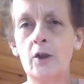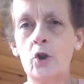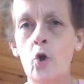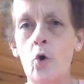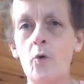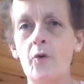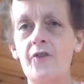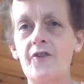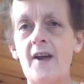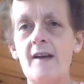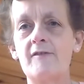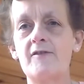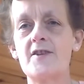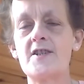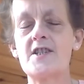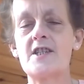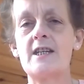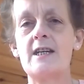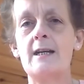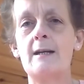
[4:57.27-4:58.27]
low
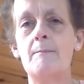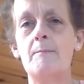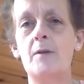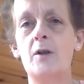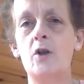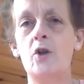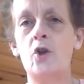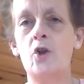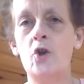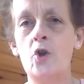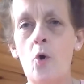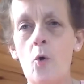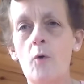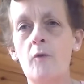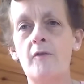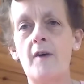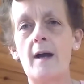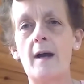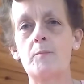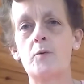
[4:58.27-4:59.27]
self-esteem, low
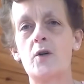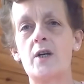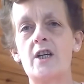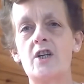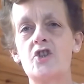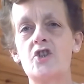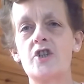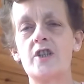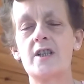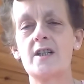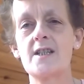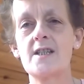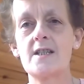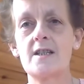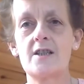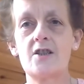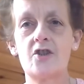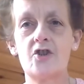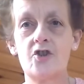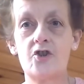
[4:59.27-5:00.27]

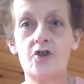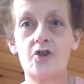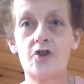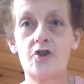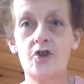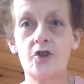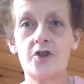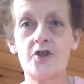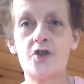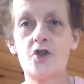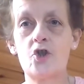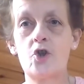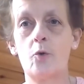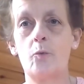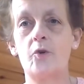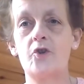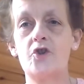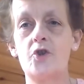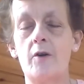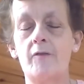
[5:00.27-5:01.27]
vibrations, just do
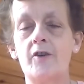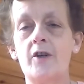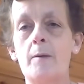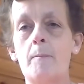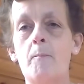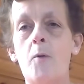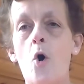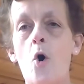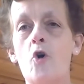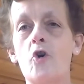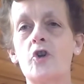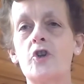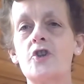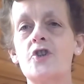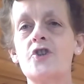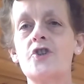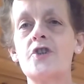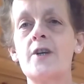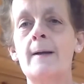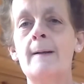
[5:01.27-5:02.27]
it. You have an
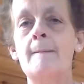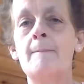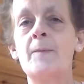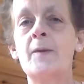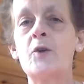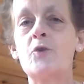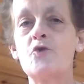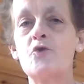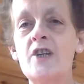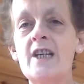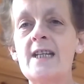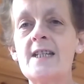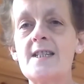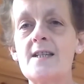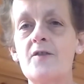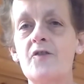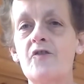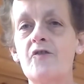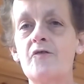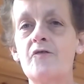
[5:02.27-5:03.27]
important
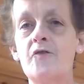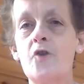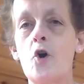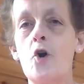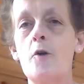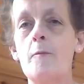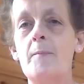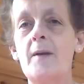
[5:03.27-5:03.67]
reason for